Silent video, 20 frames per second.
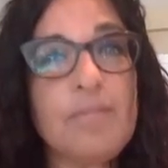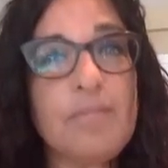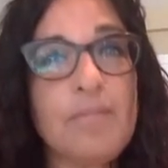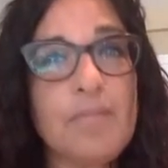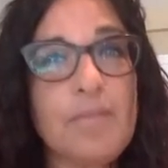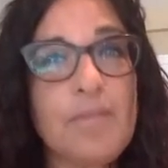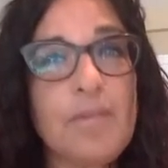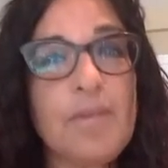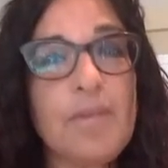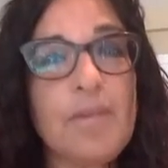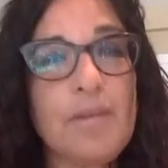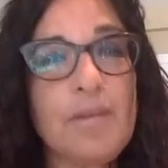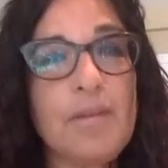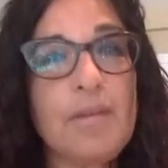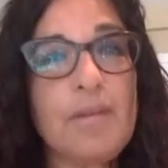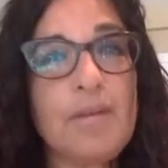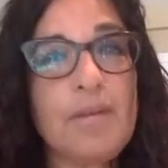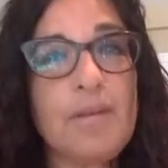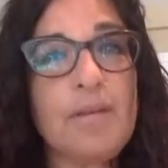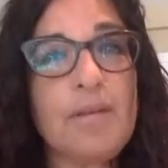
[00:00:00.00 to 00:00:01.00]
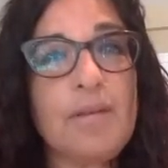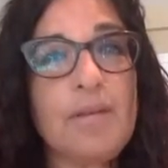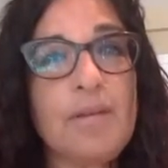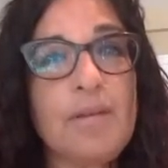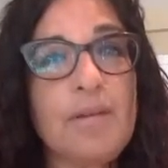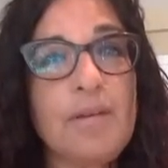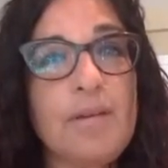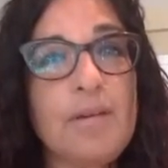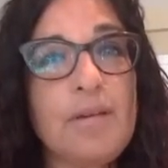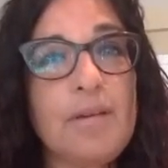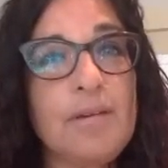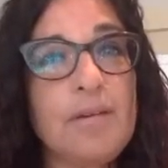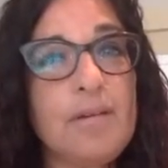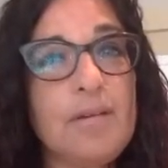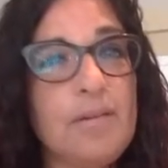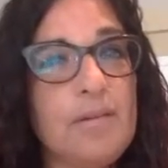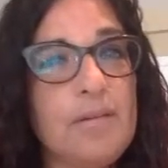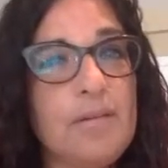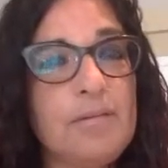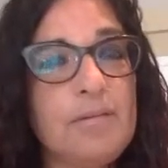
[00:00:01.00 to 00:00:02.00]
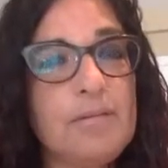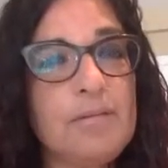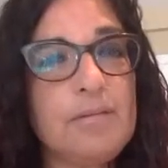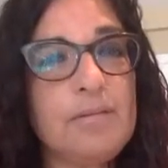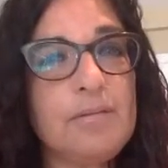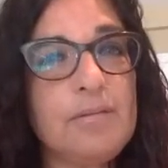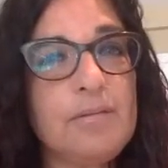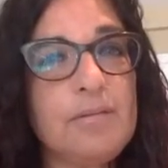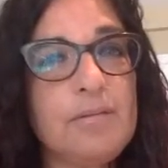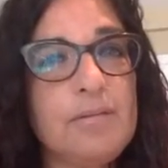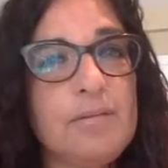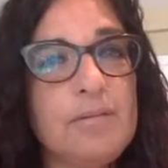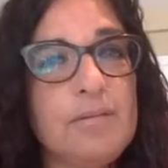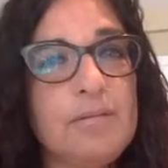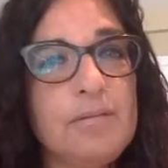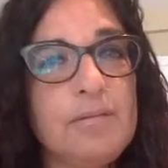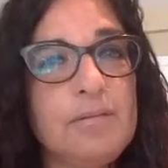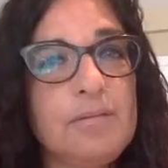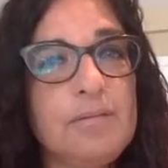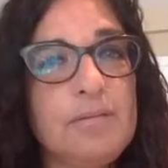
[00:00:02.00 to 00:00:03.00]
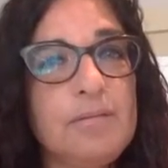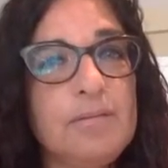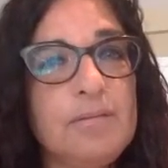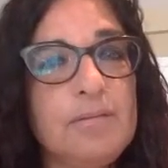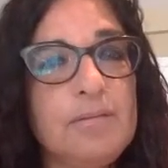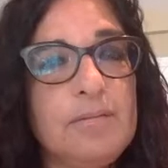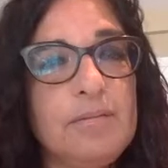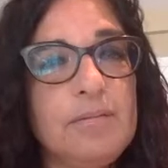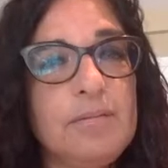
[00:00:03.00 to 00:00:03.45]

No words are spoken by the person on screen.